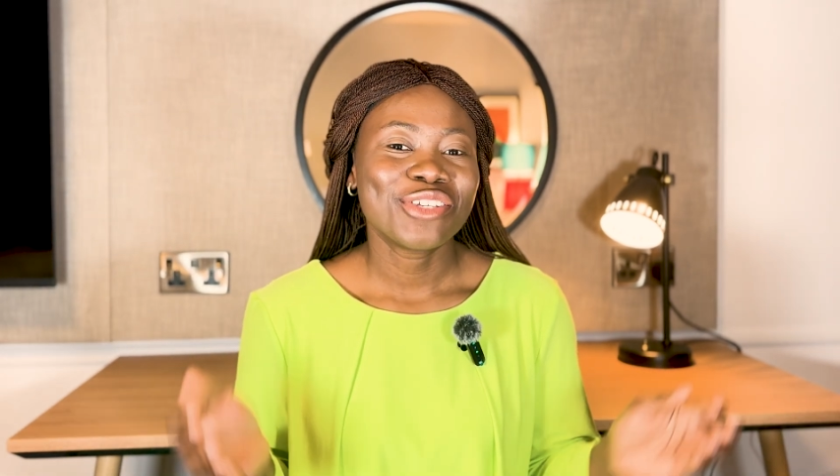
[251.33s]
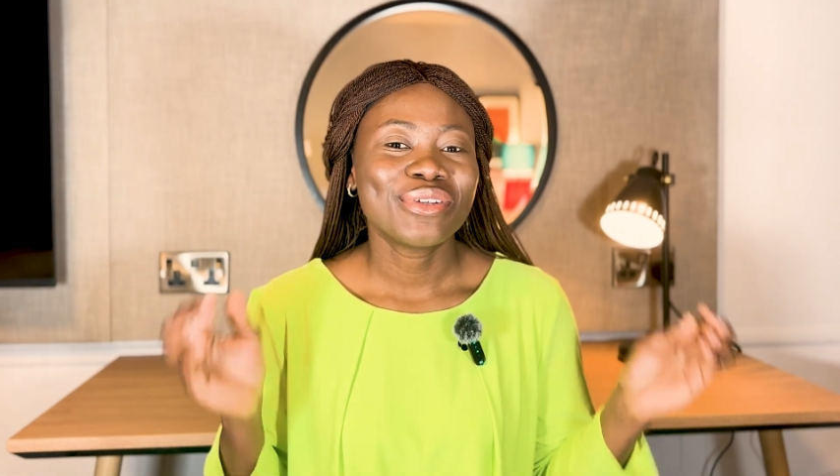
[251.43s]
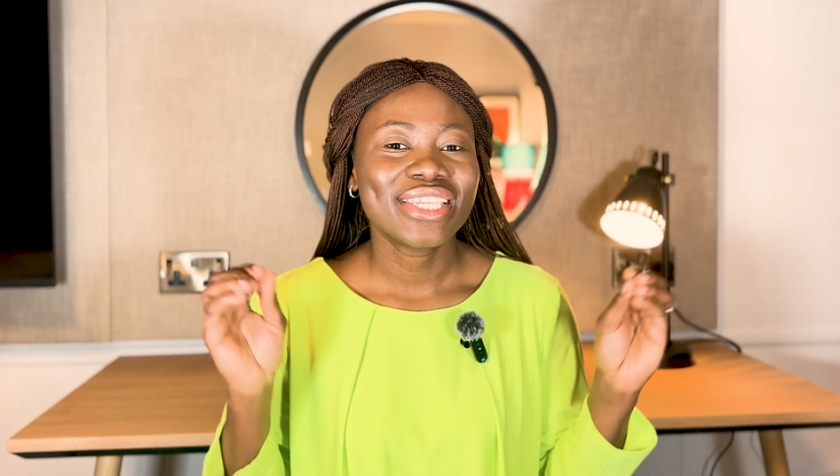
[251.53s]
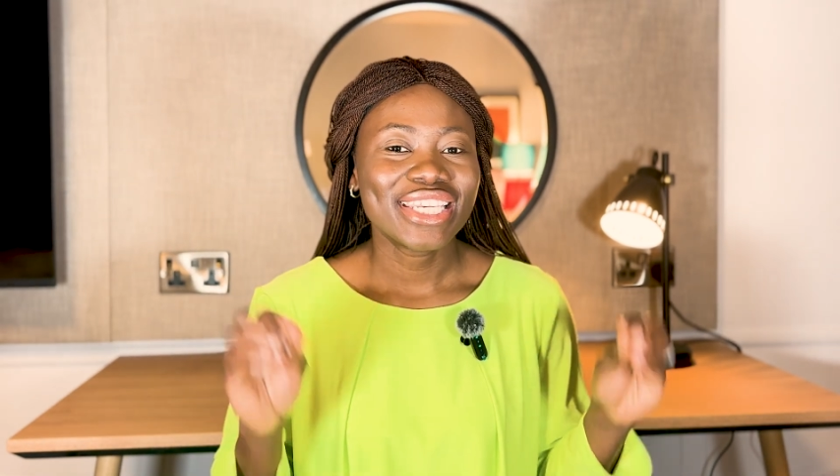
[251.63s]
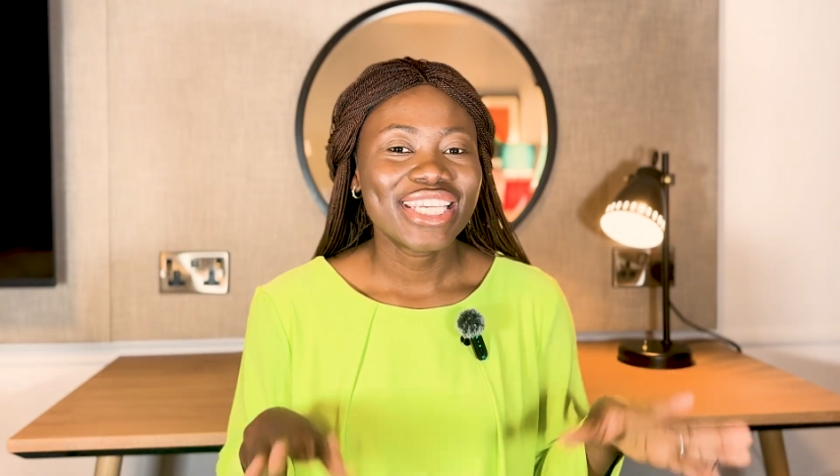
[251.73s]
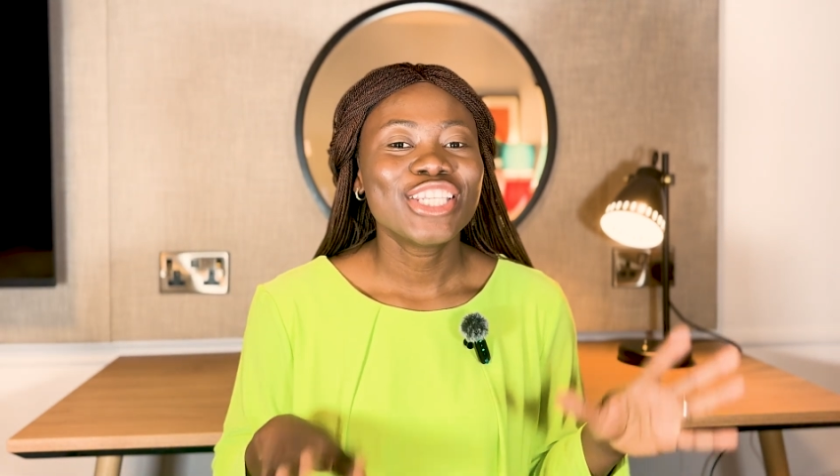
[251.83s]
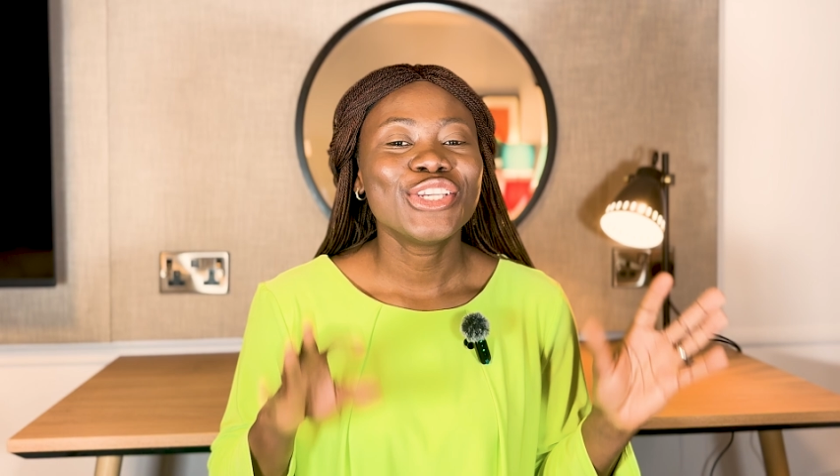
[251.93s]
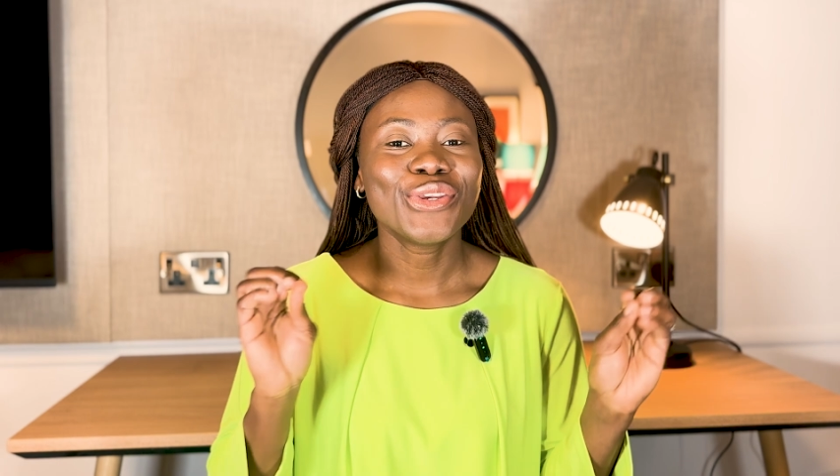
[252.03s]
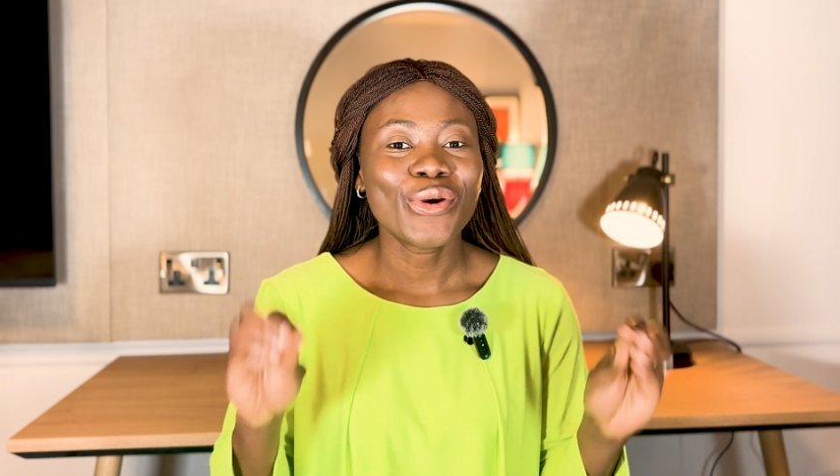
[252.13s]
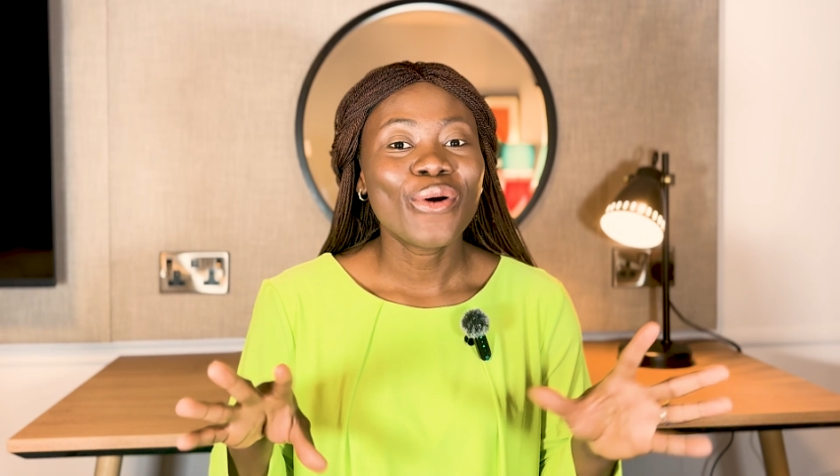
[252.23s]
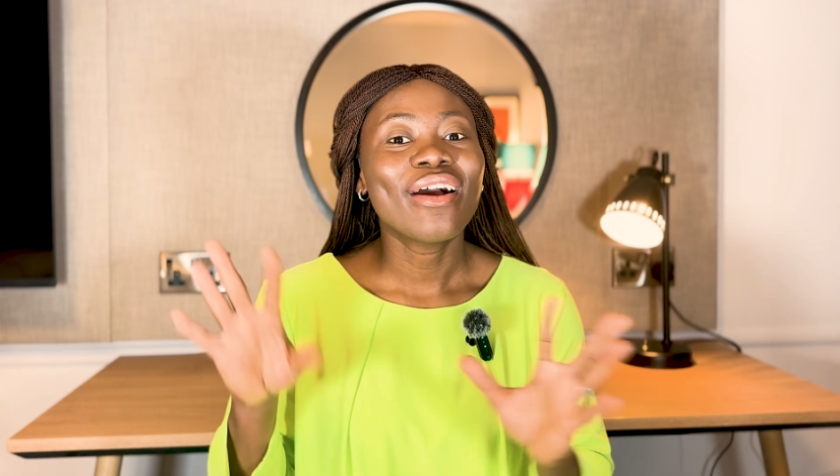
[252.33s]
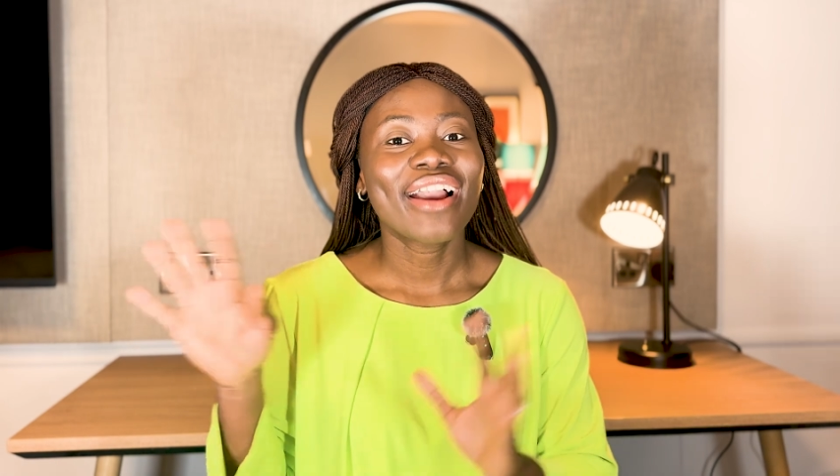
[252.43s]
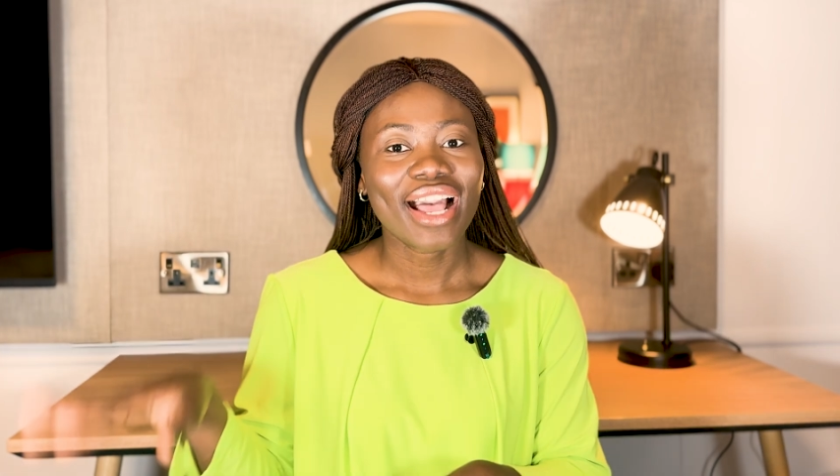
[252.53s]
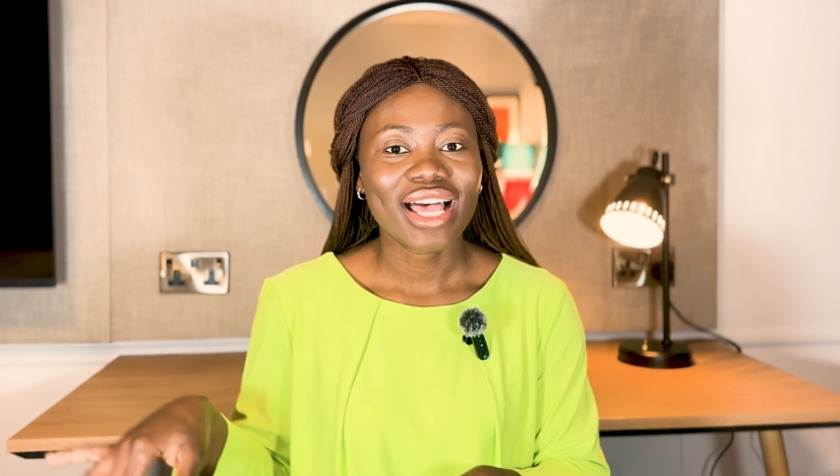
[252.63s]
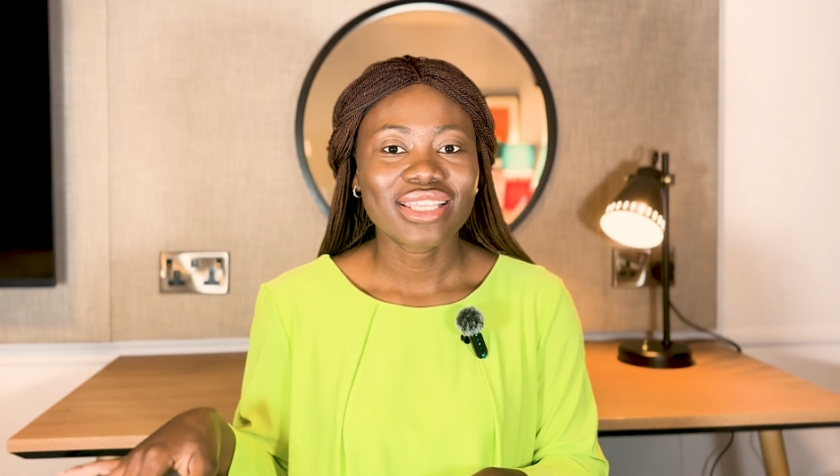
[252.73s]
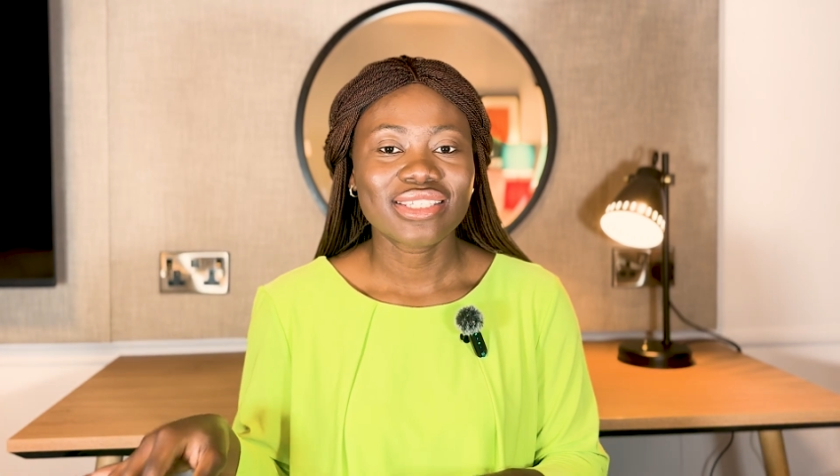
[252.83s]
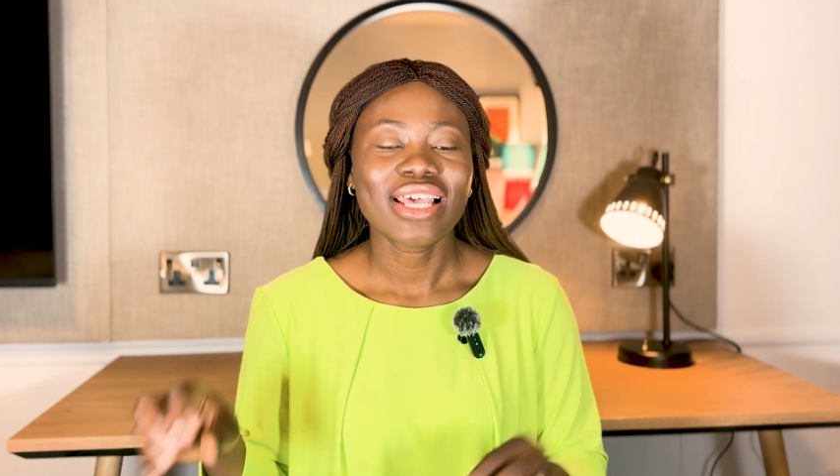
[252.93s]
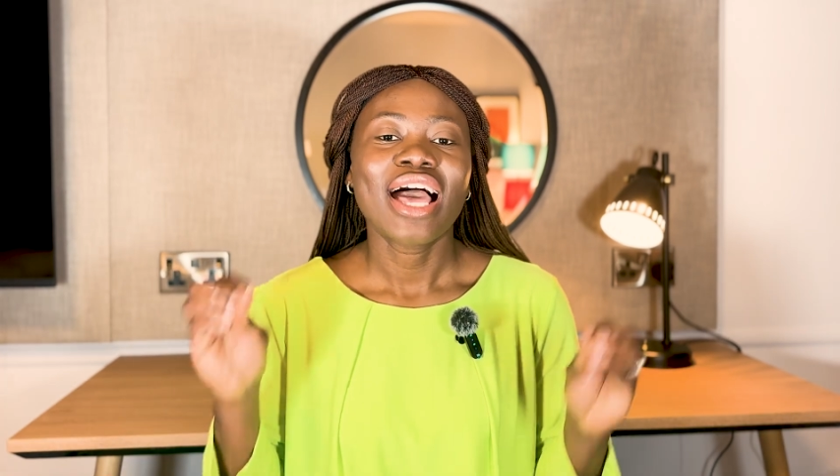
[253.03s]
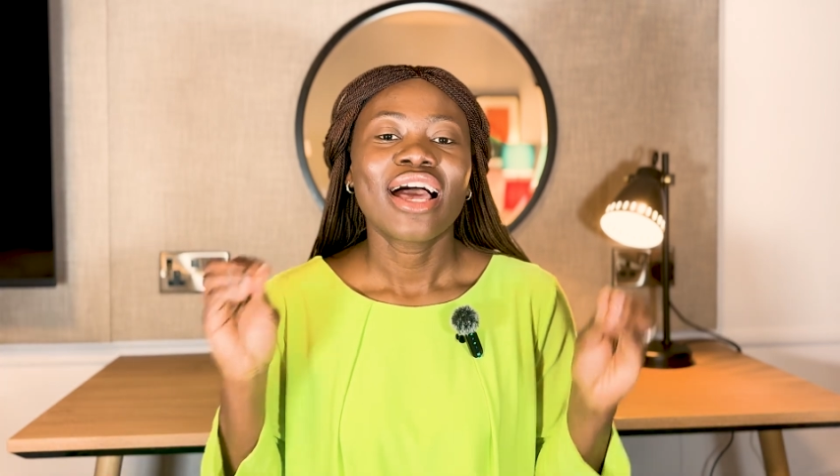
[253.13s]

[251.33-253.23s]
You need your CAS.